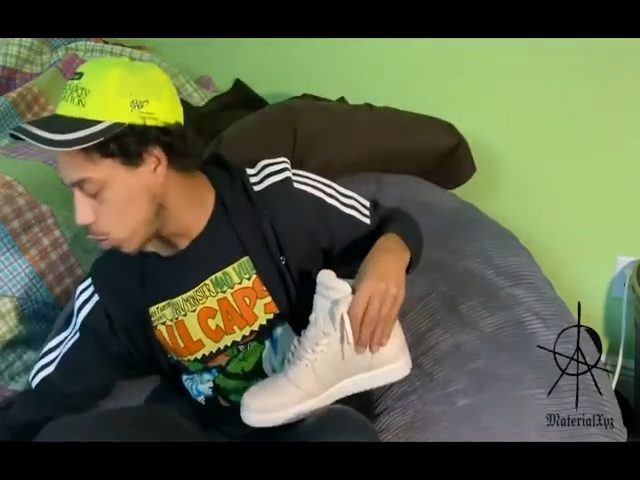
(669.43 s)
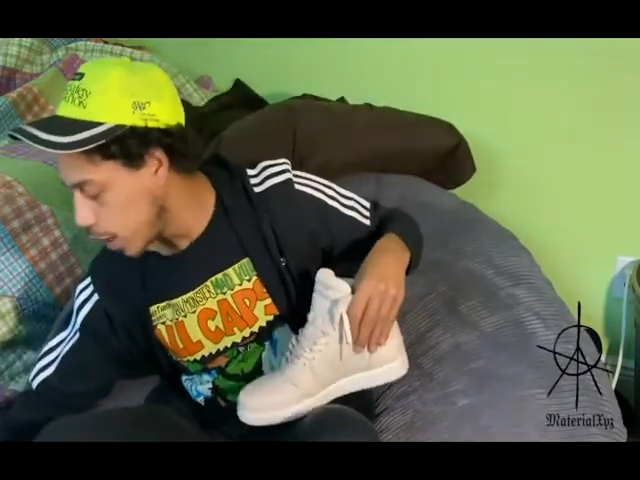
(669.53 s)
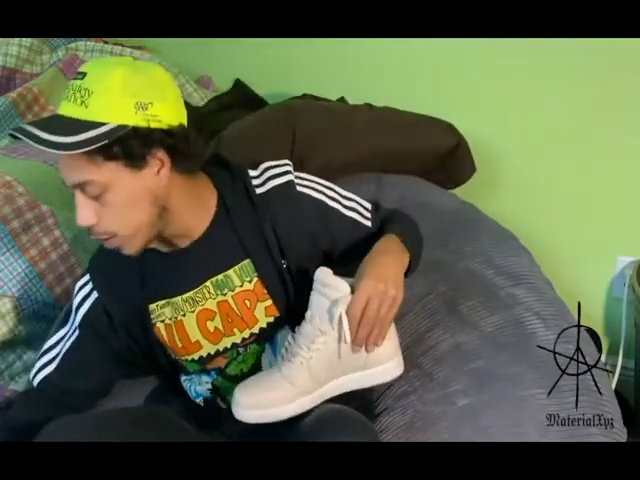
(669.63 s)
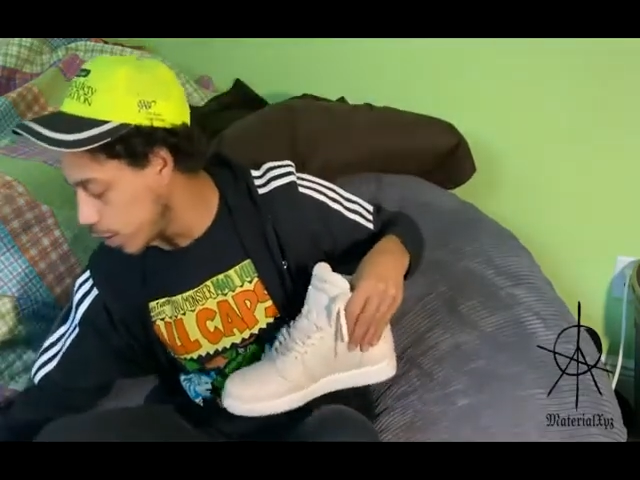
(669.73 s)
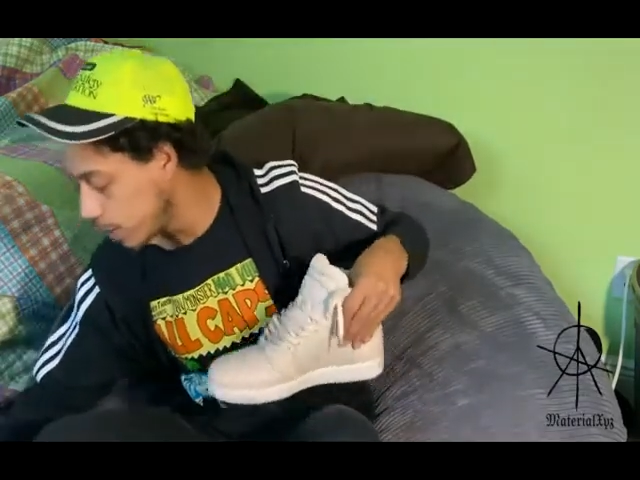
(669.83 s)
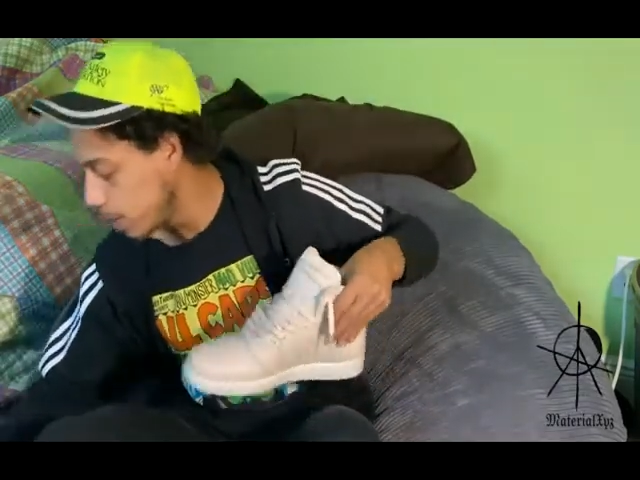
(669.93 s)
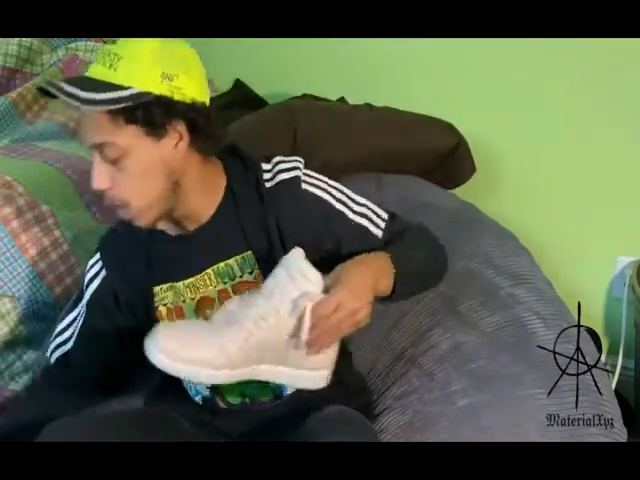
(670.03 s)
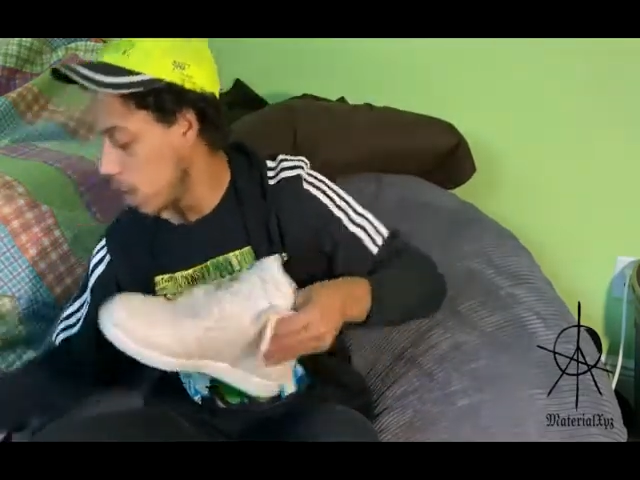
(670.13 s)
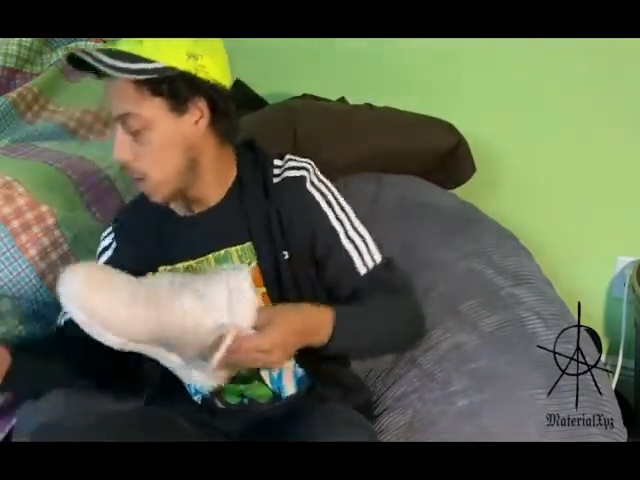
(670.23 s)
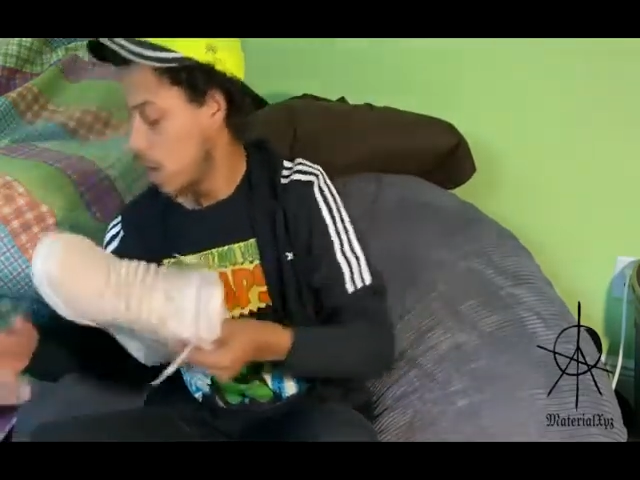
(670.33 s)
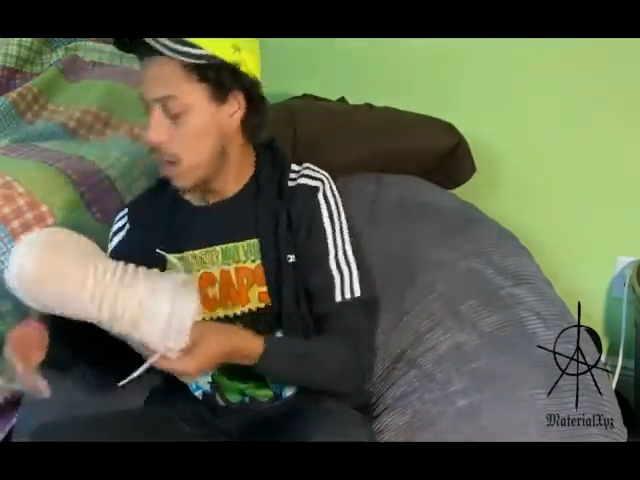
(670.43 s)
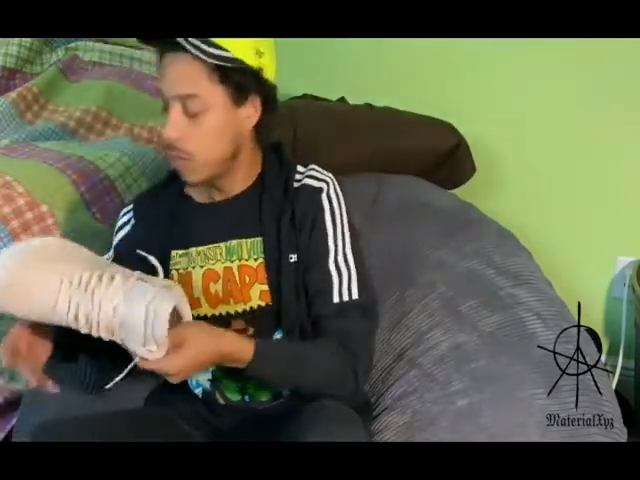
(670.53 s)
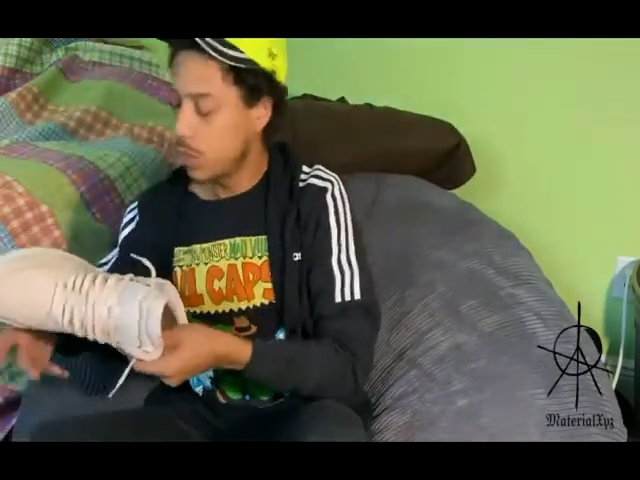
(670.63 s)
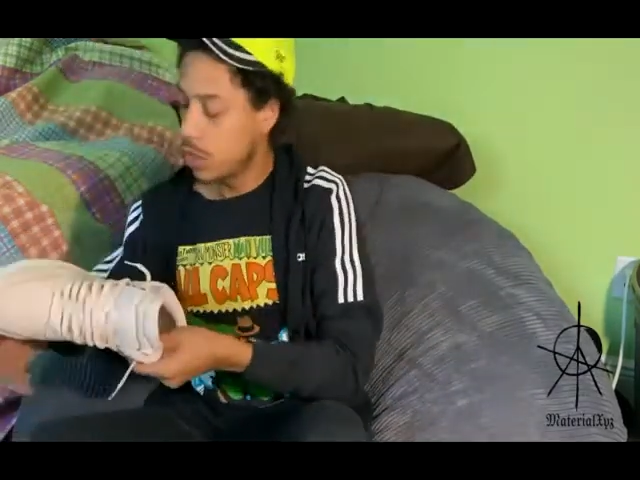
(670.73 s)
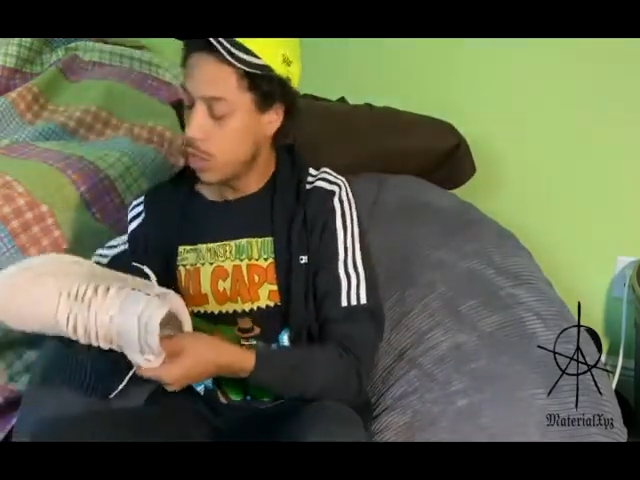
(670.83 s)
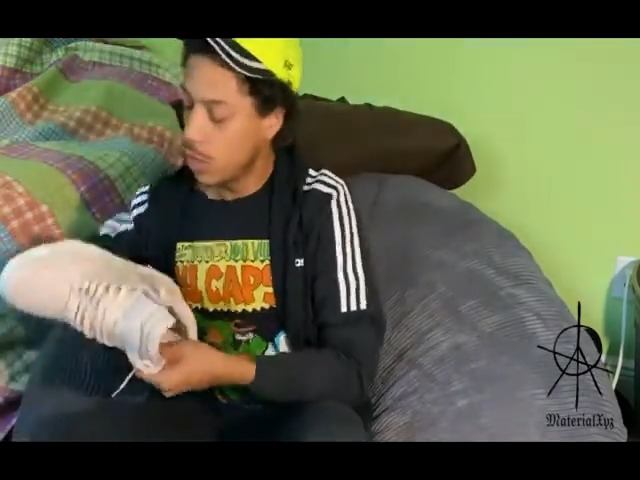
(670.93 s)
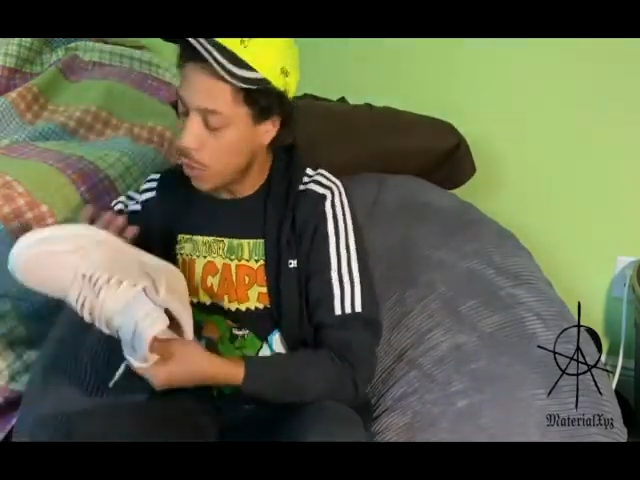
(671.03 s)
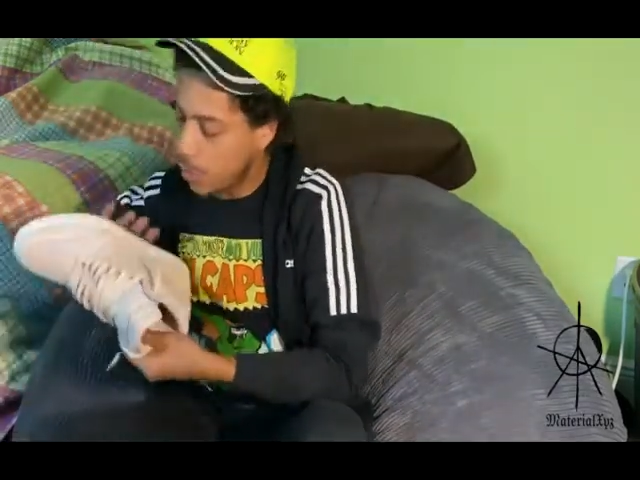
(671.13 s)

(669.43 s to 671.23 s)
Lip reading: wear them. Just so you know, the